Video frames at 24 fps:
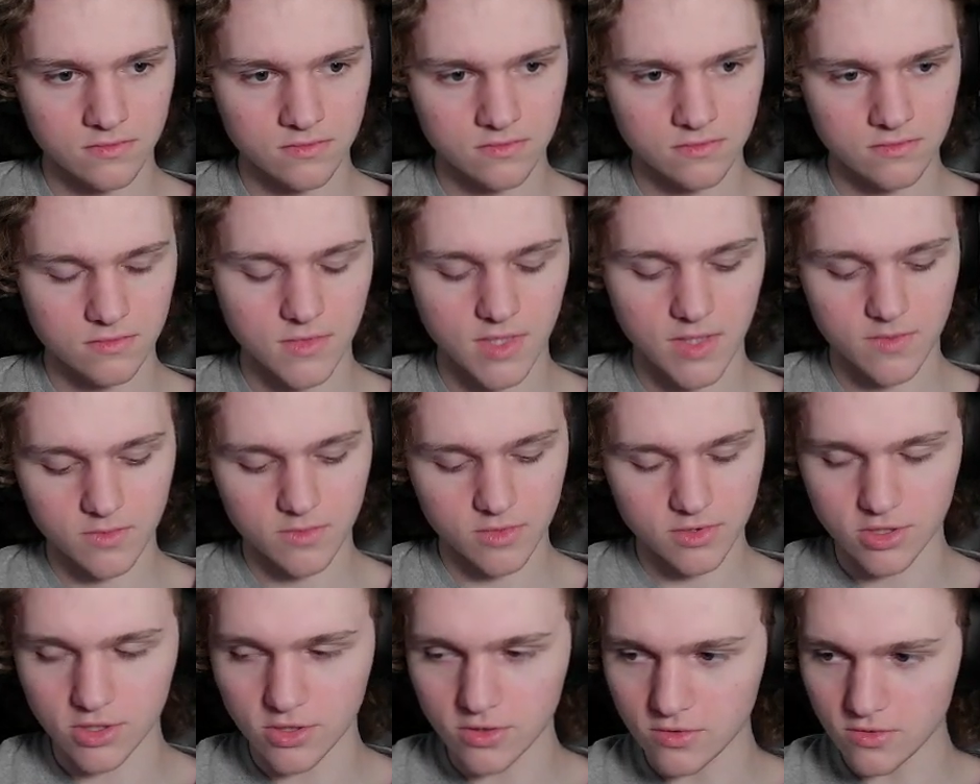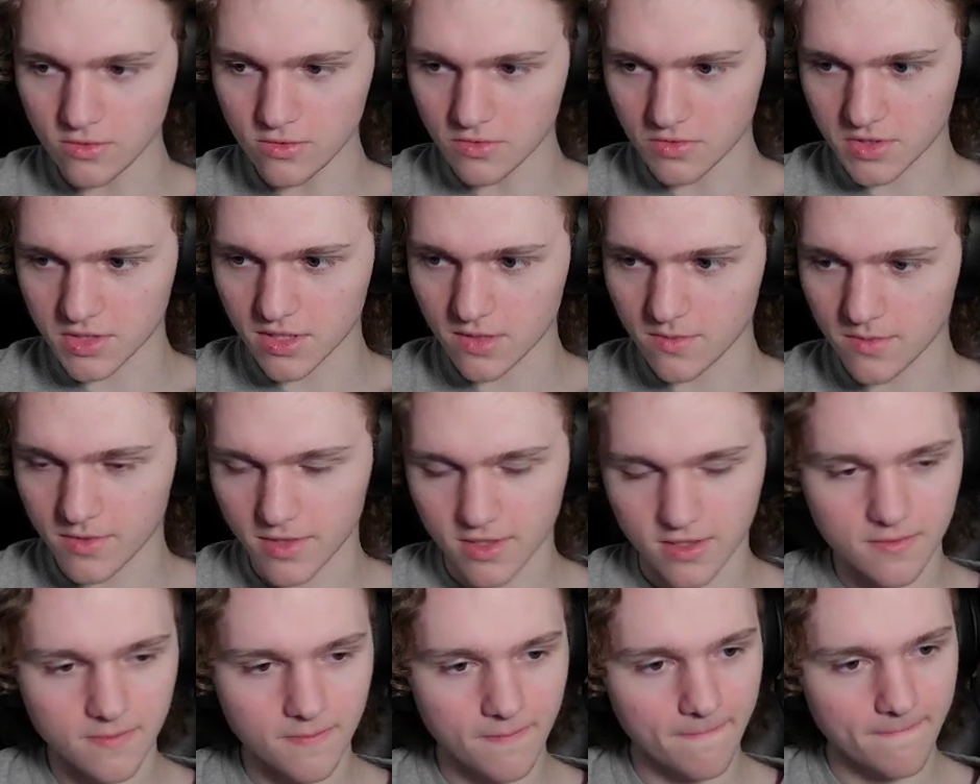Then we'll do something.
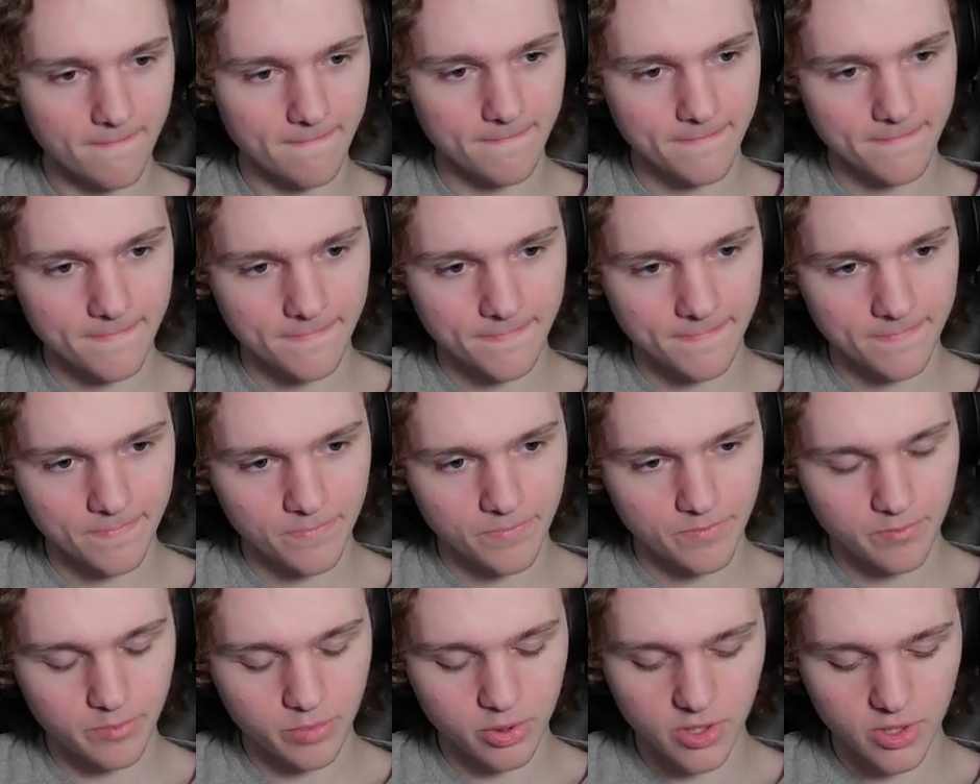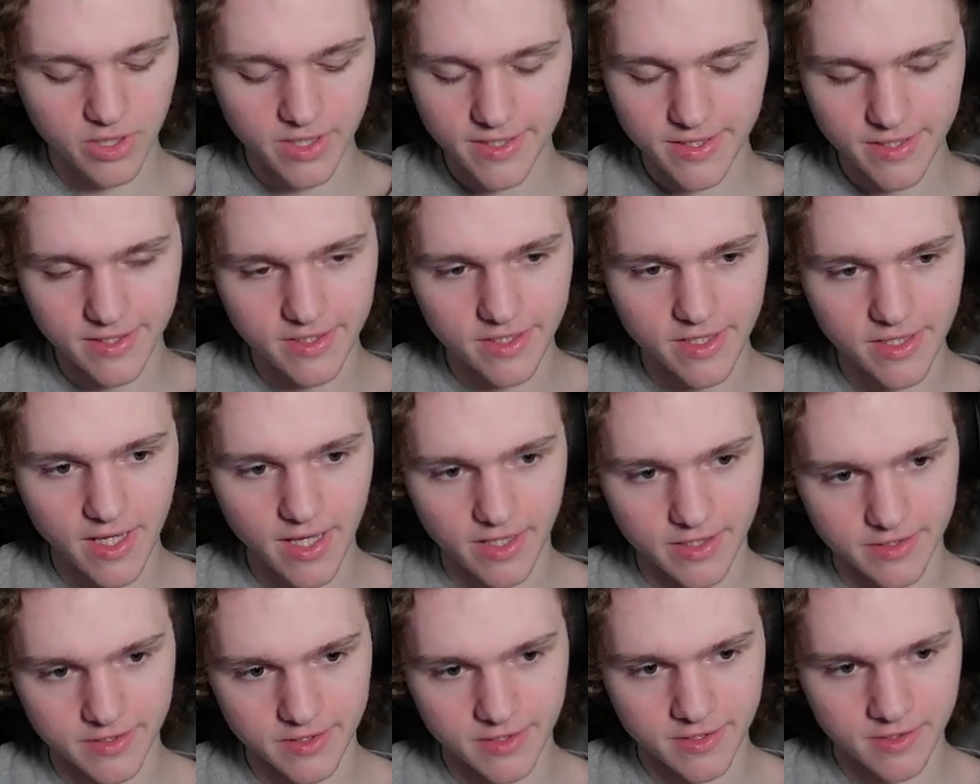Print
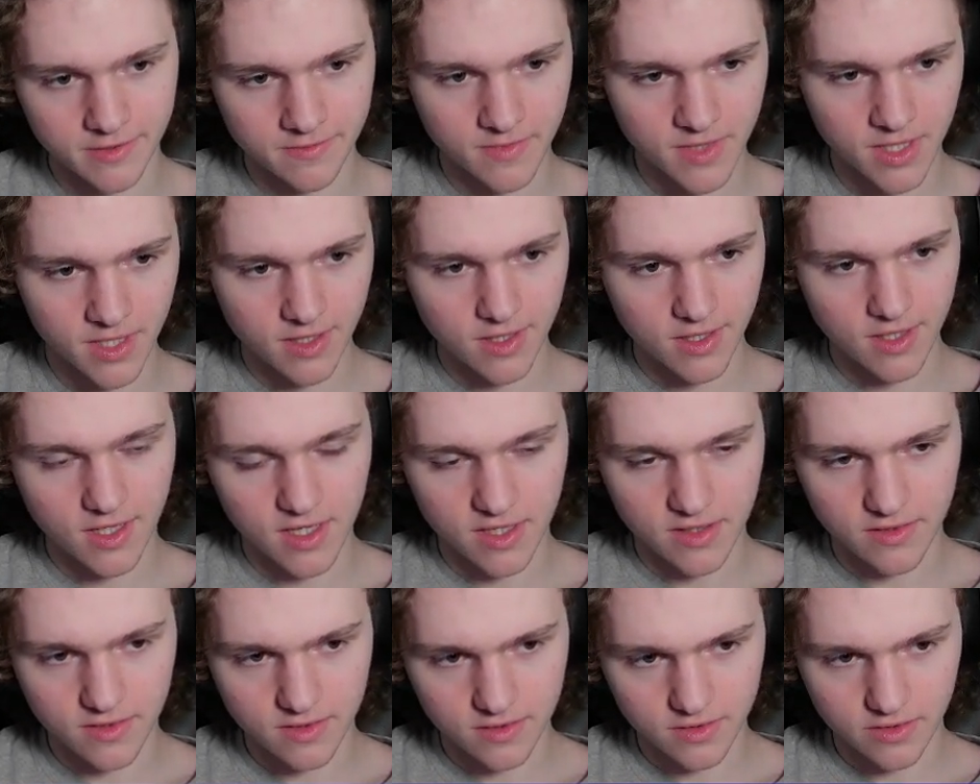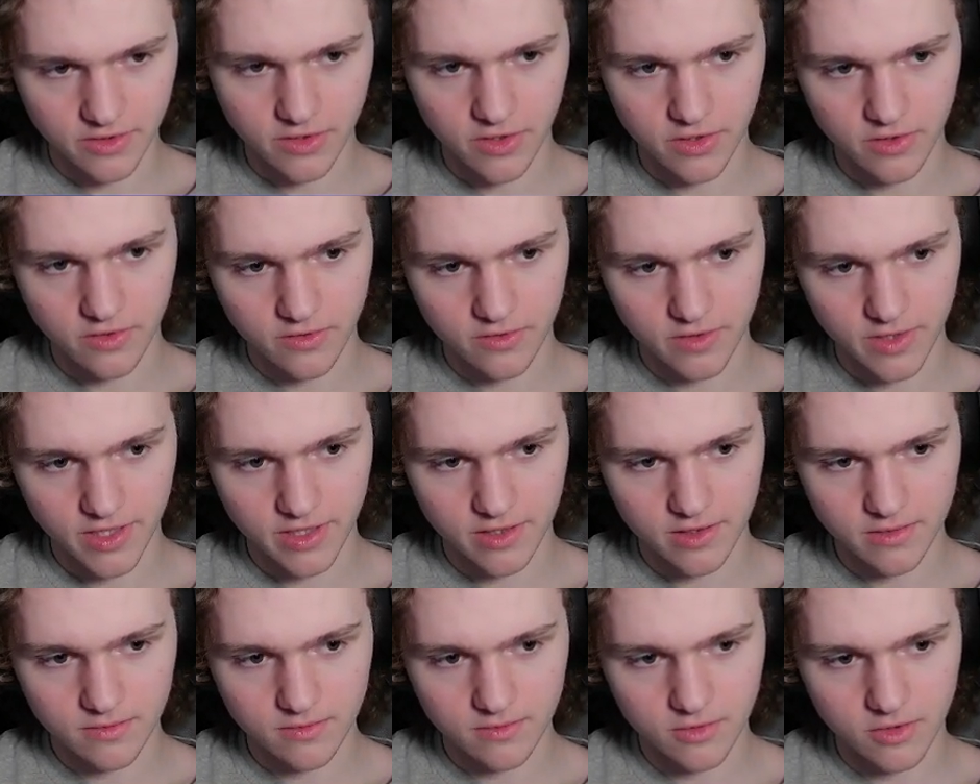yes. And then code
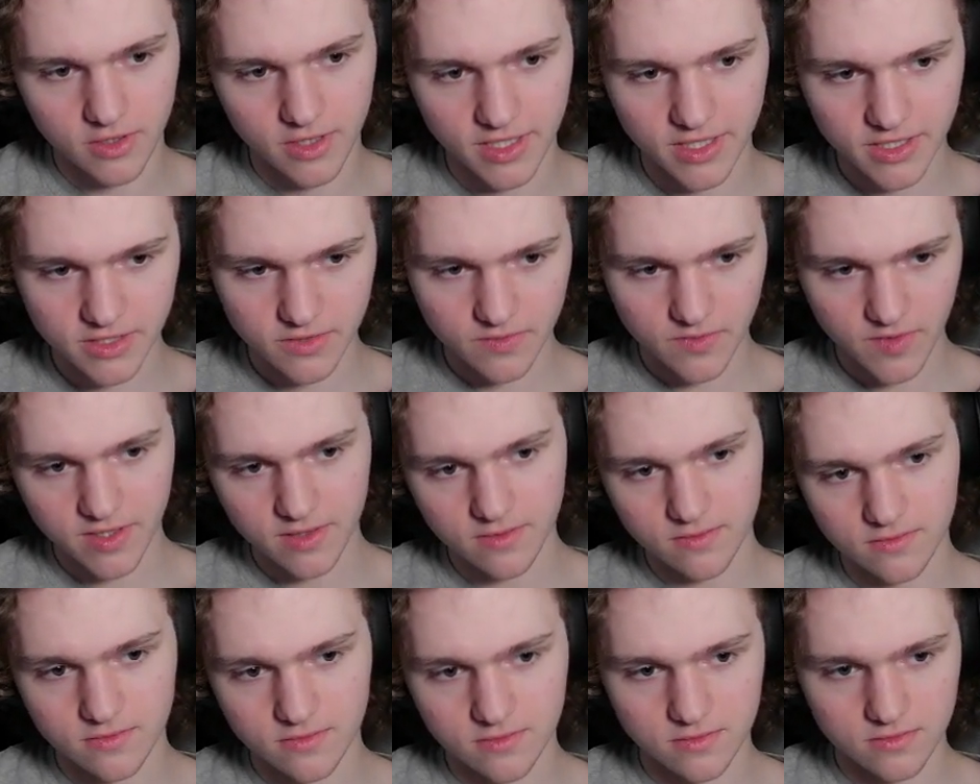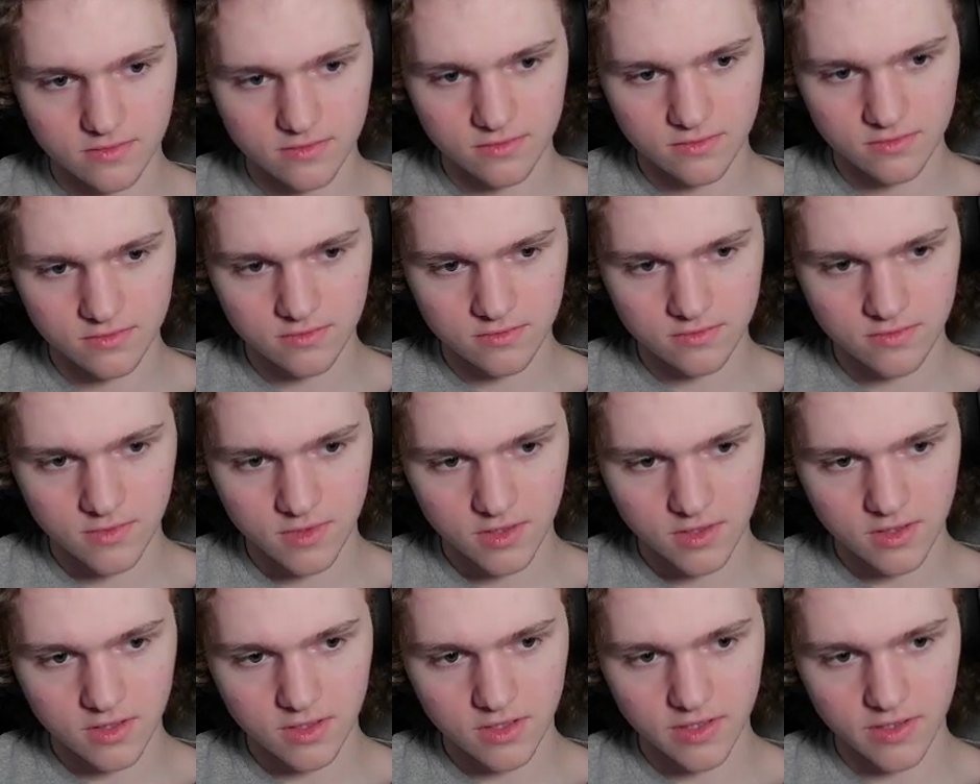edit. Or I guess we can
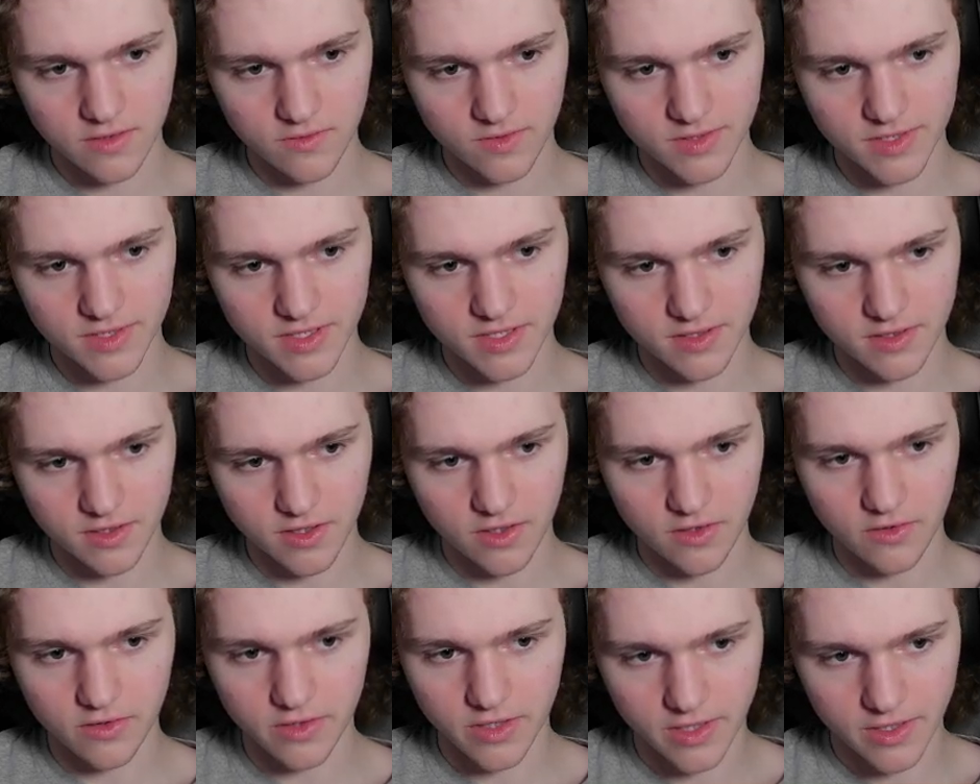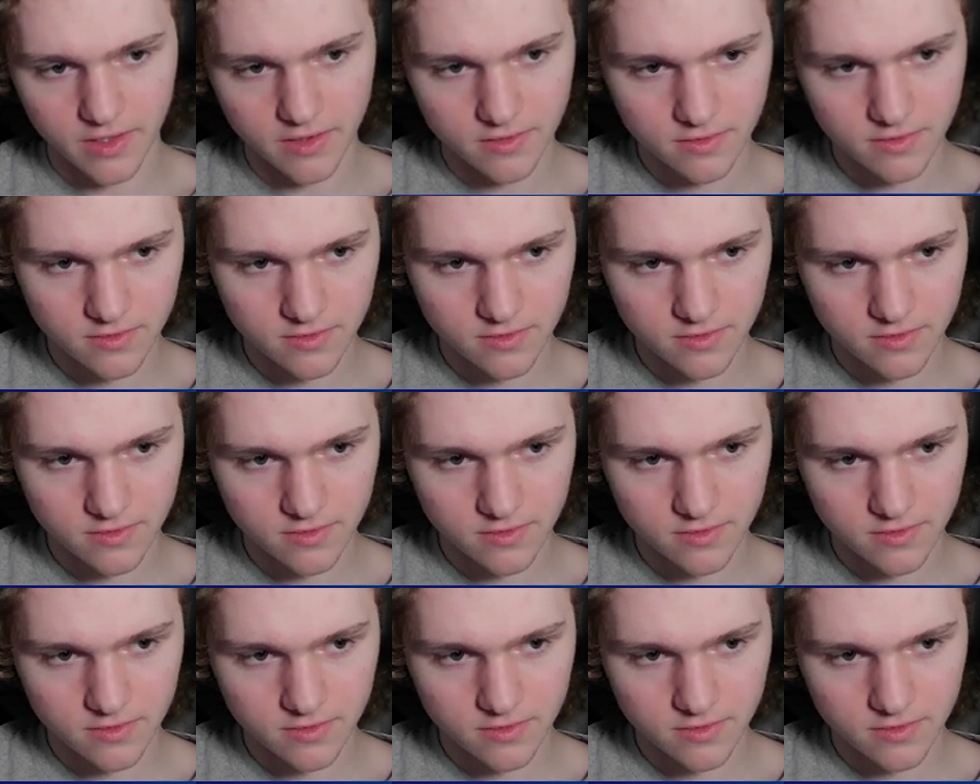clear what's in code edit.